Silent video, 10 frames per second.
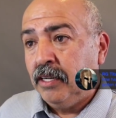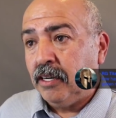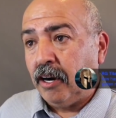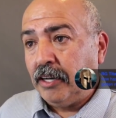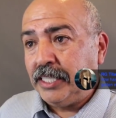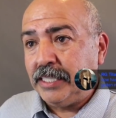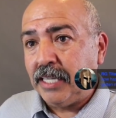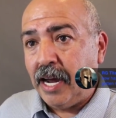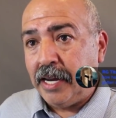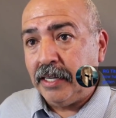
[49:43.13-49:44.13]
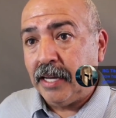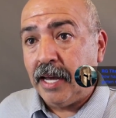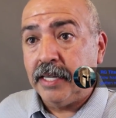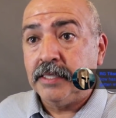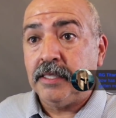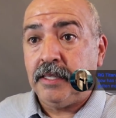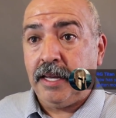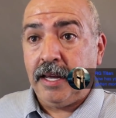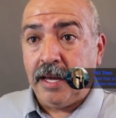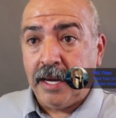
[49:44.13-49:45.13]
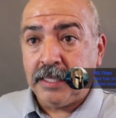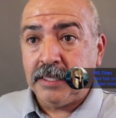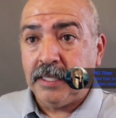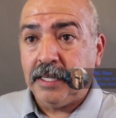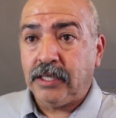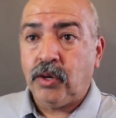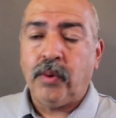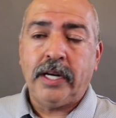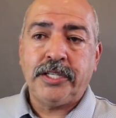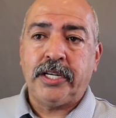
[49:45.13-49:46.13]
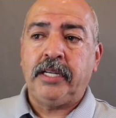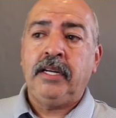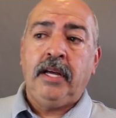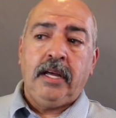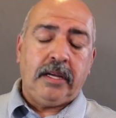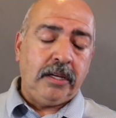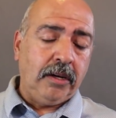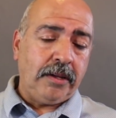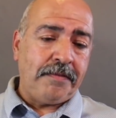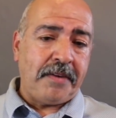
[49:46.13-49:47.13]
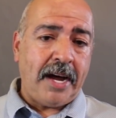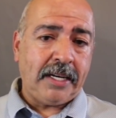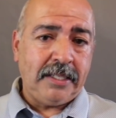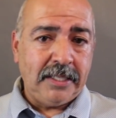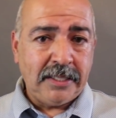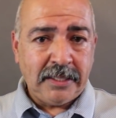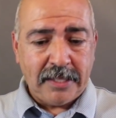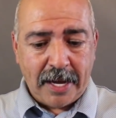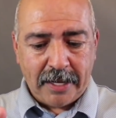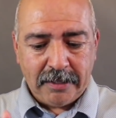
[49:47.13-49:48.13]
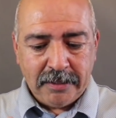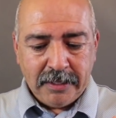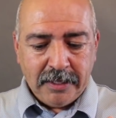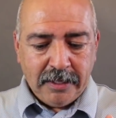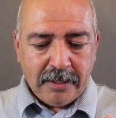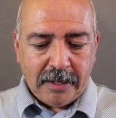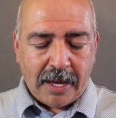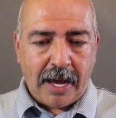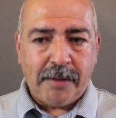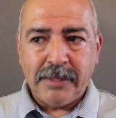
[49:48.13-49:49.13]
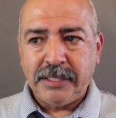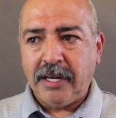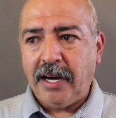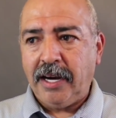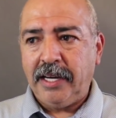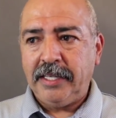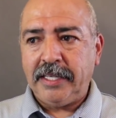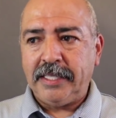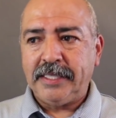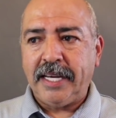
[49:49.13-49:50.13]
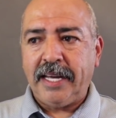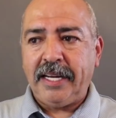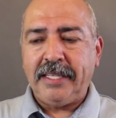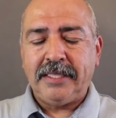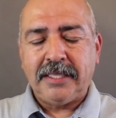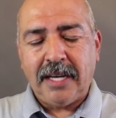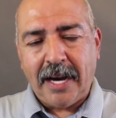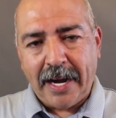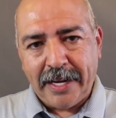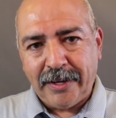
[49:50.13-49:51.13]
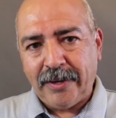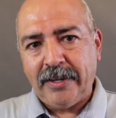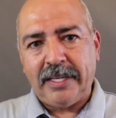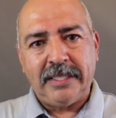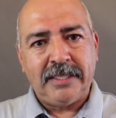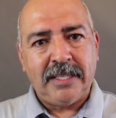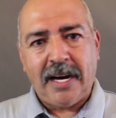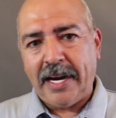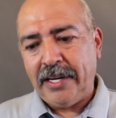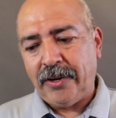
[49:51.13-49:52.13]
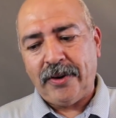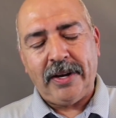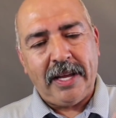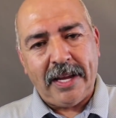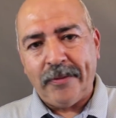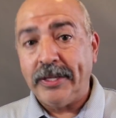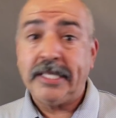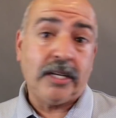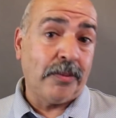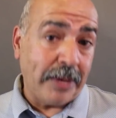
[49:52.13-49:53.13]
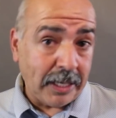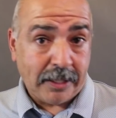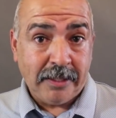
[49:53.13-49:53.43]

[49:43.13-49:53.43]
RG Titan, that is an excellent question. The fact is that Amazon is getting tighter and tighter every single month.